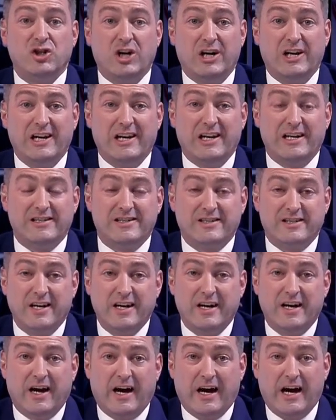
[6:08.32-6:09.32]
journalist
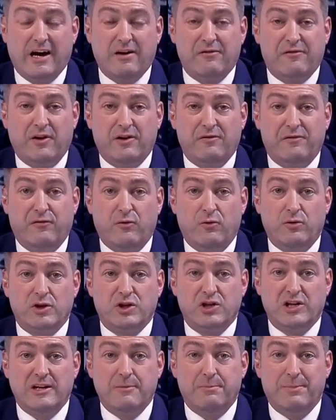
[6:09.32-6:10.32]
have
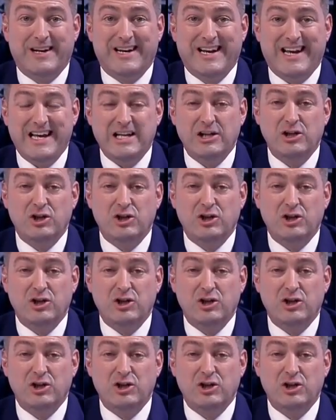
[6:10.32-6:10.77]
unfortunately been